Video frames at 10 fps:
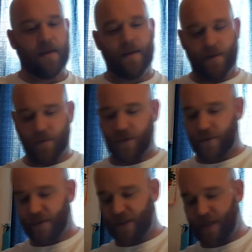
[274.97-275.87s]
I'm gonna do
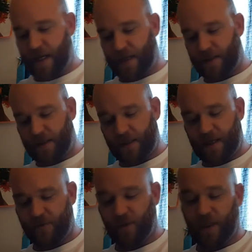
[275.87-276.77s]
this next because
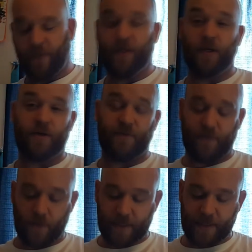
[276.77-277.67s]
I've really been looking
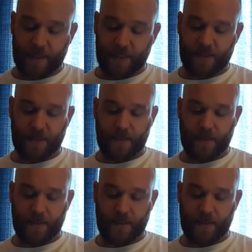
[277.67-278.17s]
forward to this.